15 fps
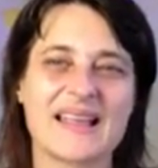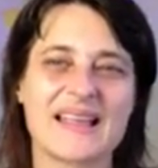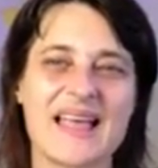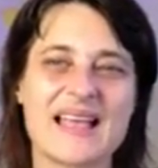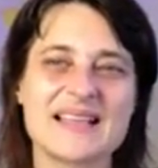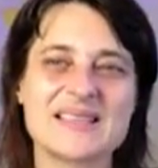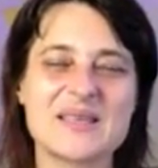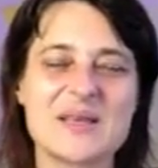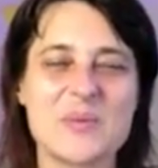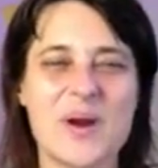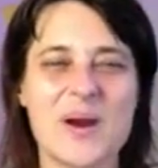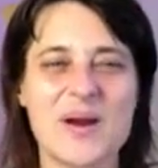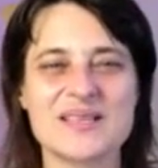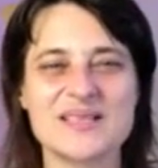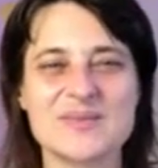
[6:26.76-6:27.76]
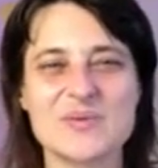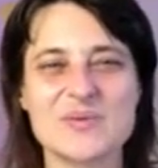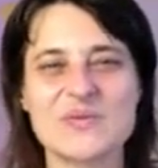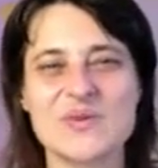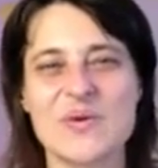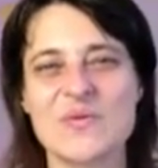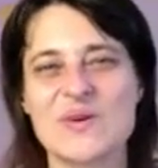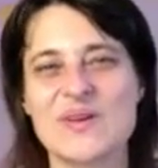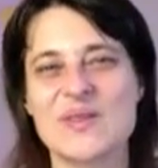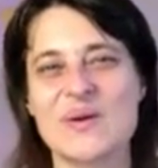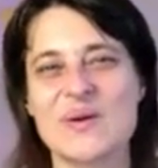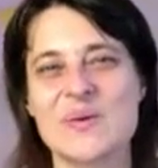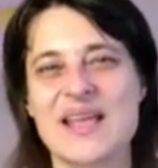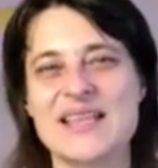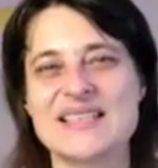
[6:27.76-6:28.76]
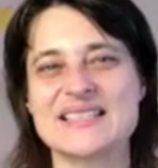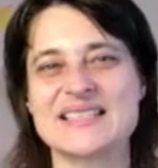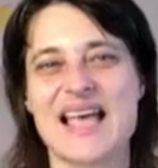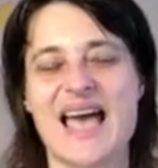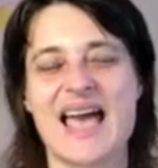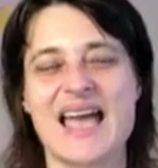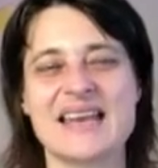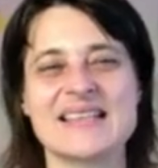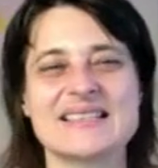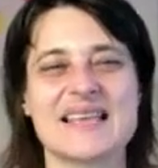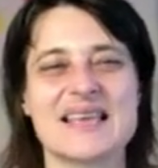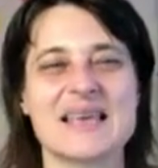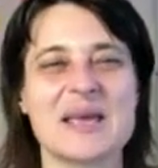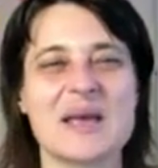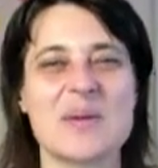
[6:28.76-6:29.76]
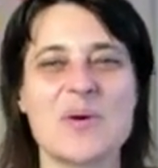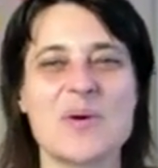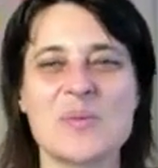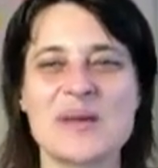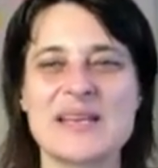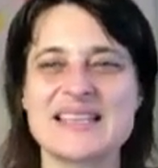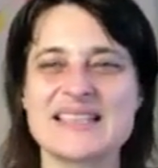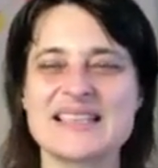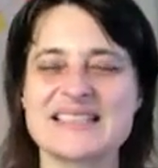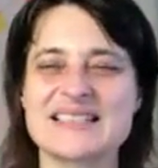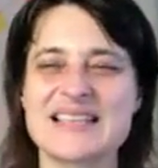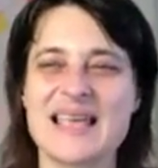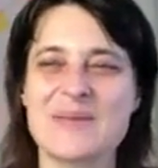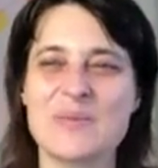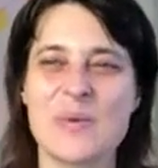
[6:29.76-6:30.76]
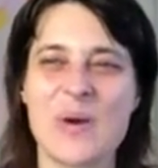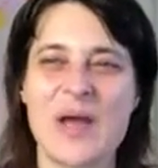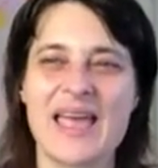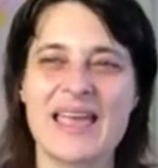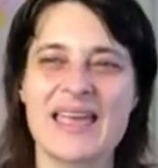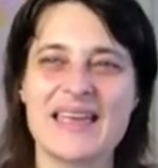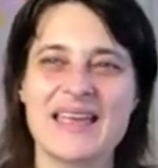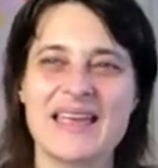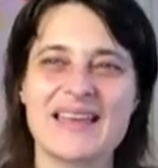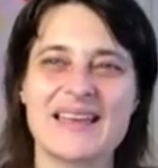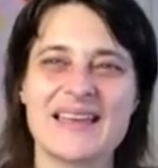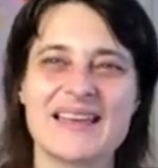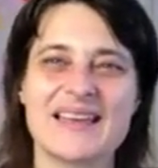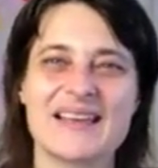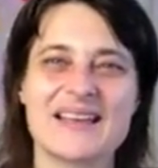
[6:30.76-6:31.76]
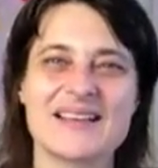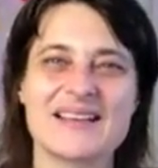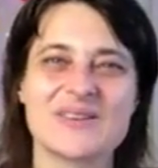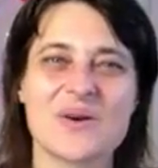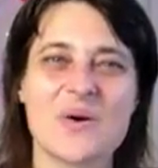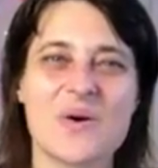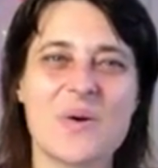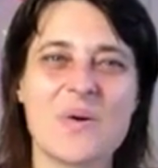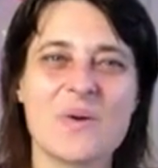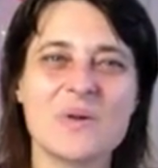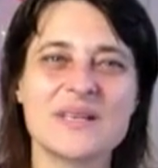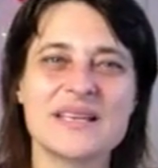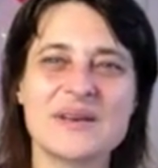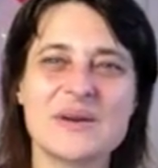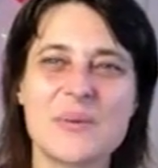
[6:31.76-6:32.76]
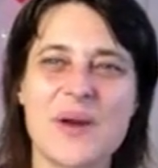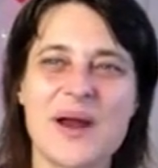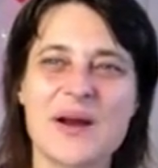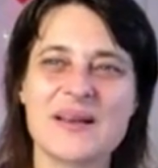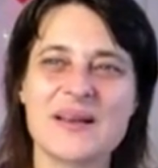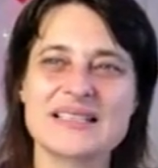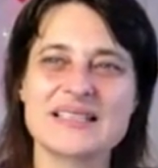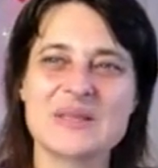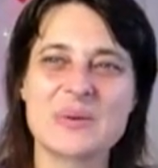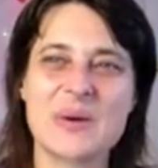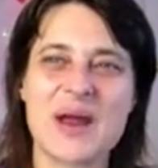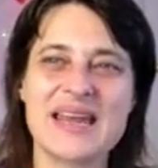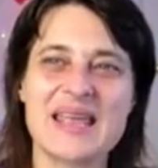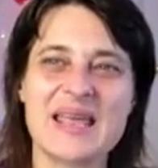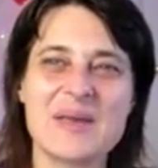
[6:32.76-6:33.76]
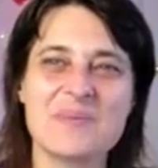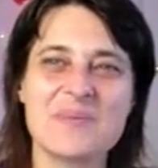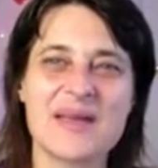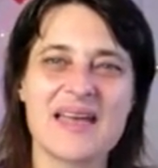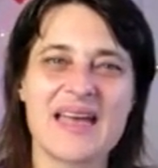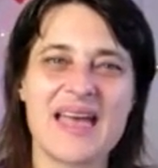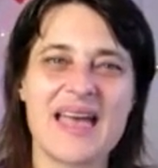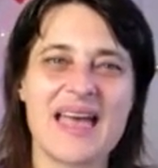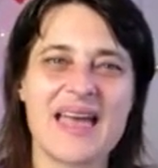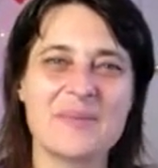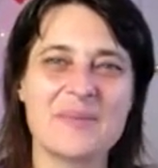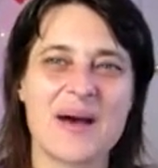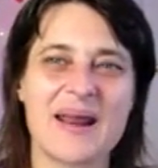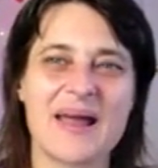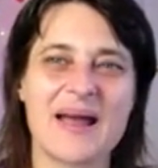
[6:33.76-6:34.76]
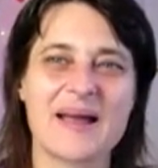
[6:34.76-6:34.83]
As the awareness moves over to the right side and taking a moment in the same way to hold in awareness the right hip and buttock,